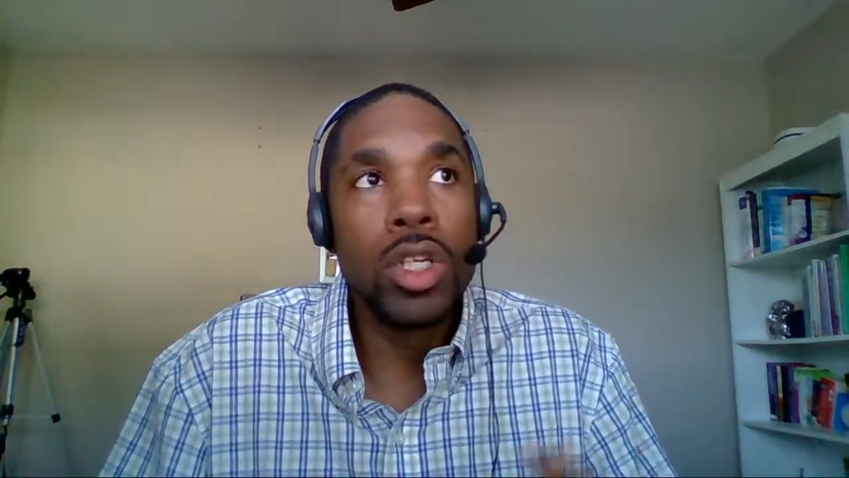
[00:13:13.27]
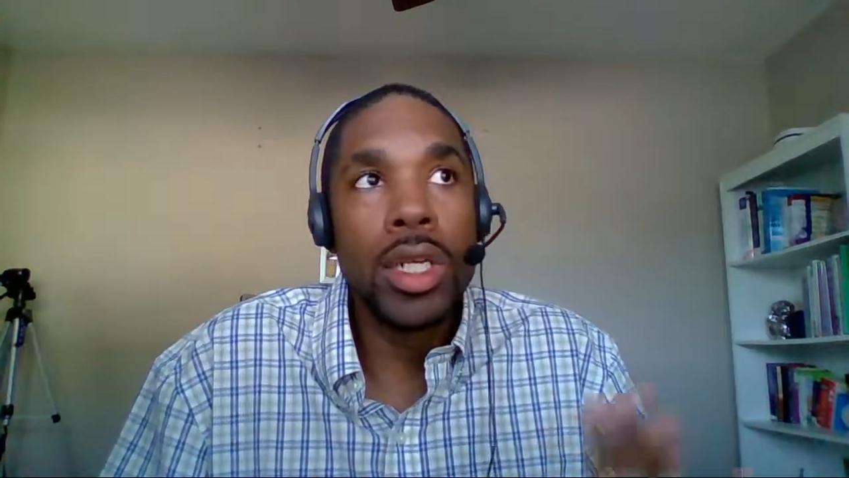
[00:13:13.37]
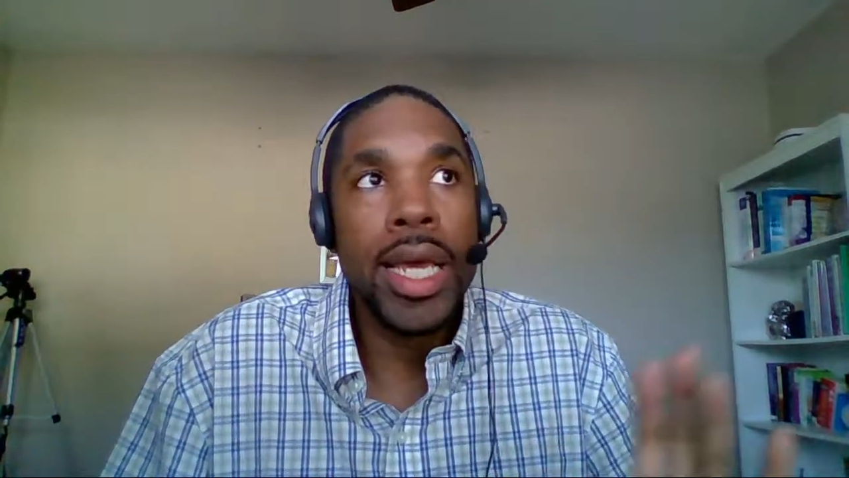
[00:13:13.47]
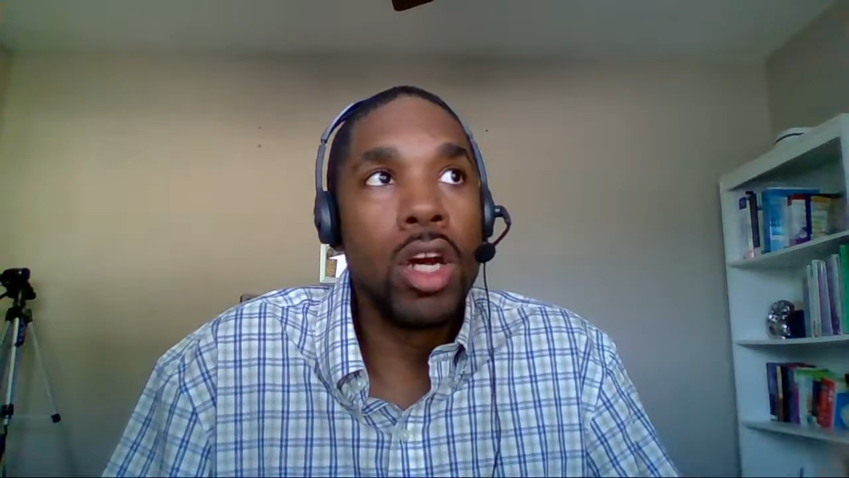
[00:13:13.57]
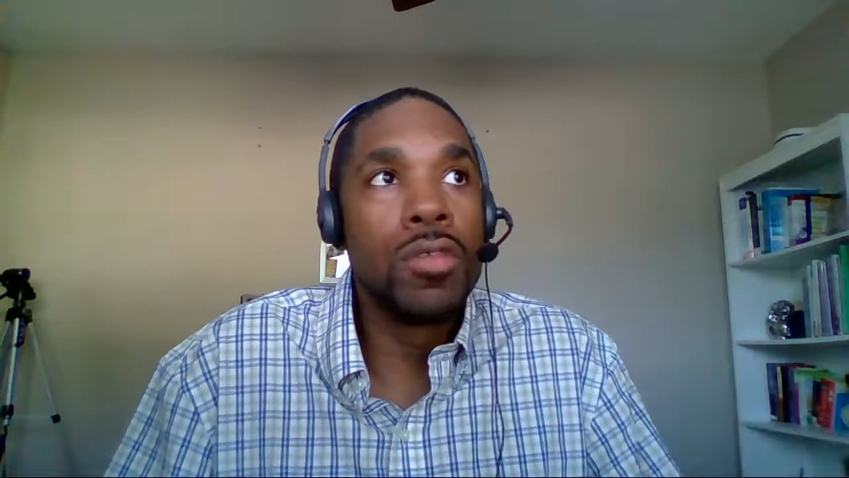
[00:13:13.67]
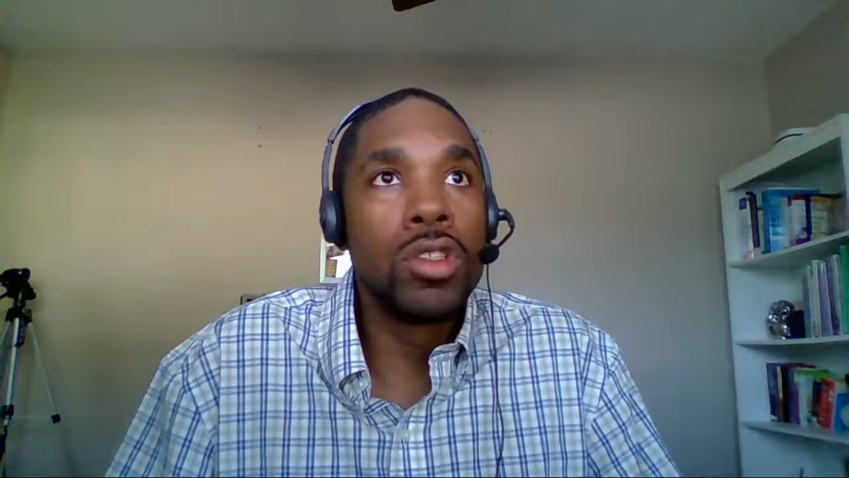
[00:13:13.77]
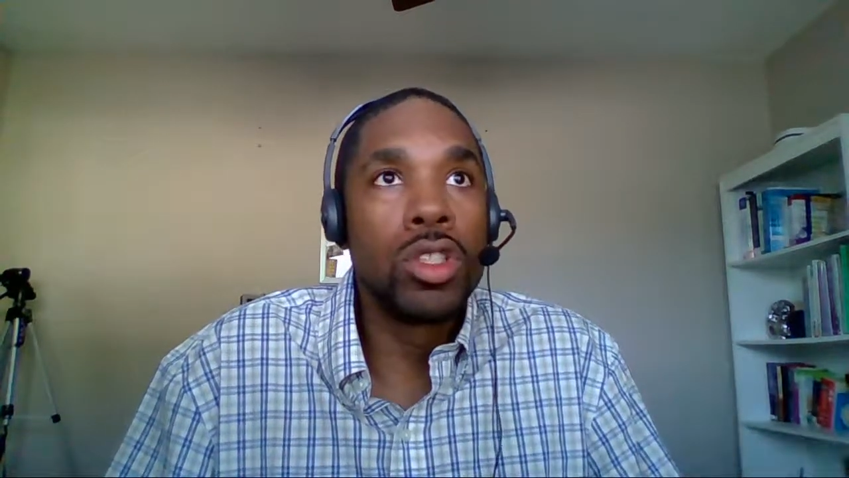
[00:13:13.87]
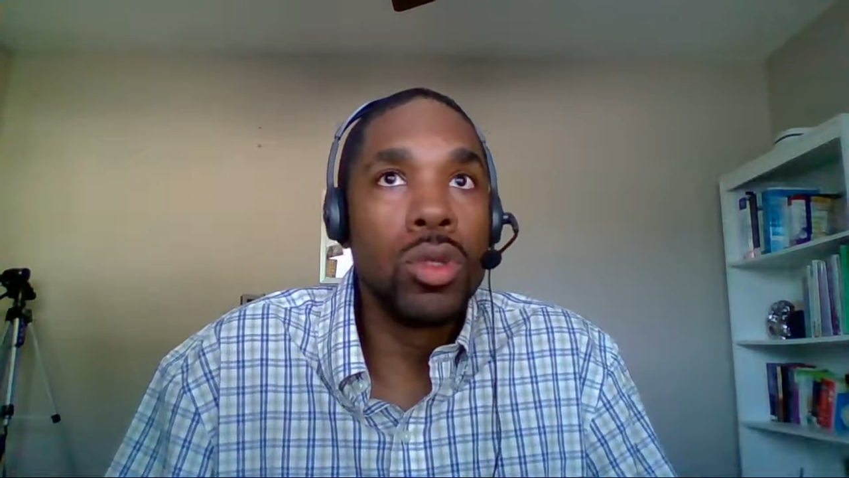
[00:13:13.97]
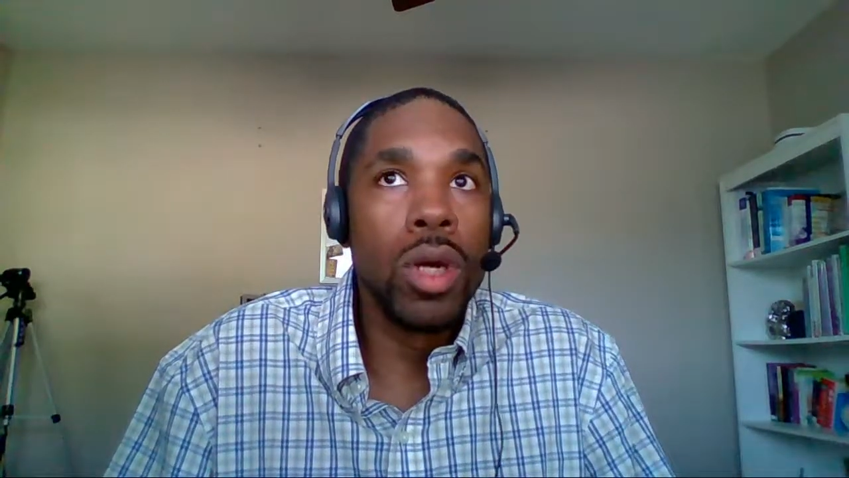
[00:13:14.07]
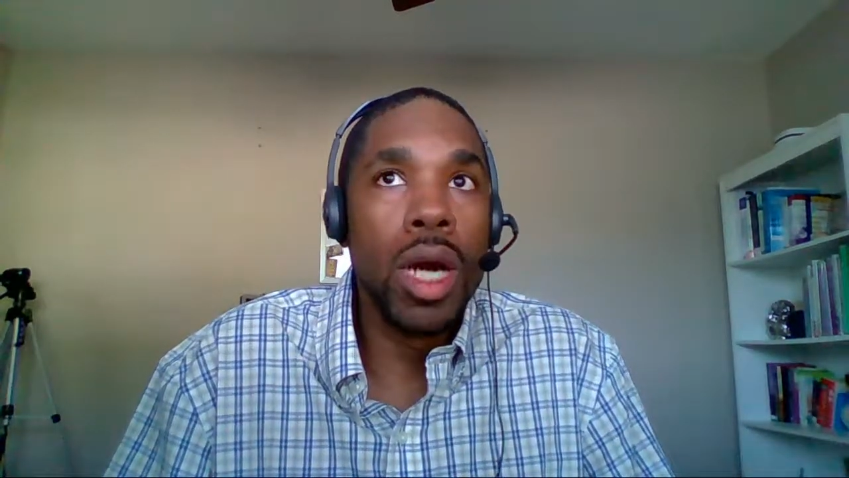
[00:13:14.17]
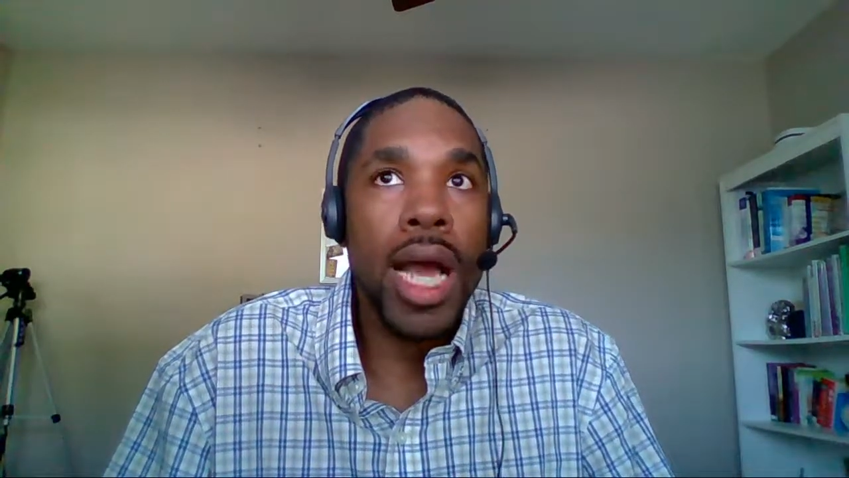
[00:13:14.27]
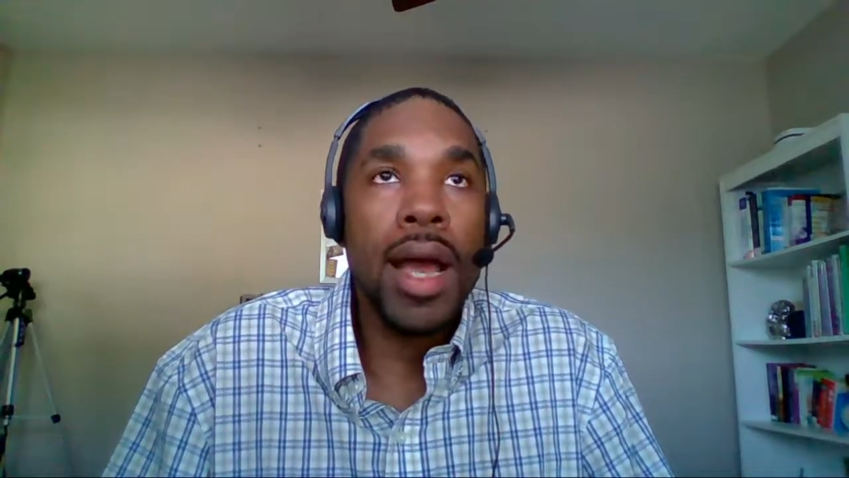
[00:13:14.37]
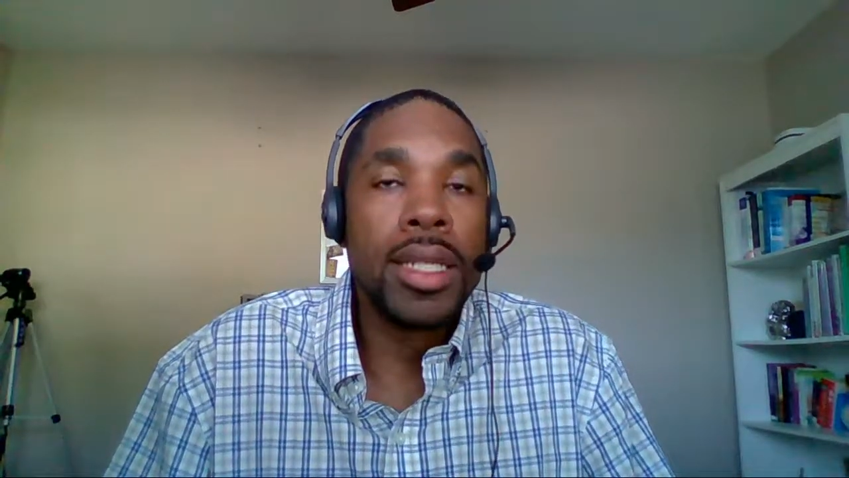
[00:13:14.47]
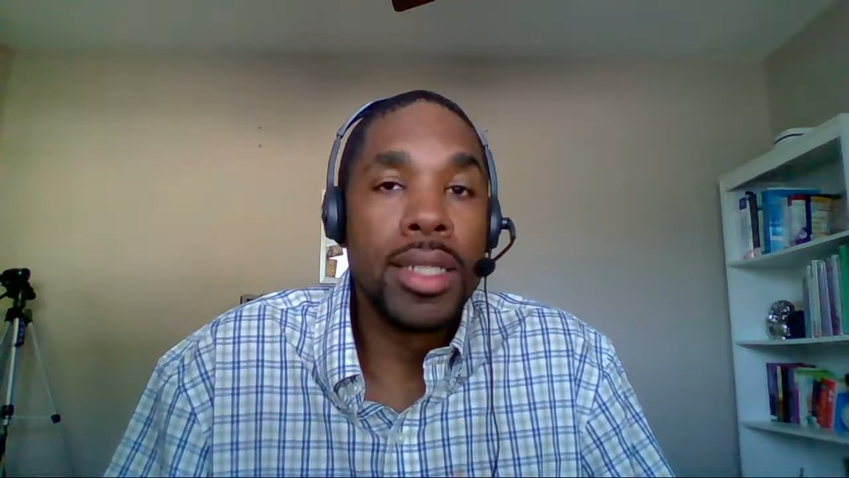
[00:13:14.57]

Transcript: you can head over to I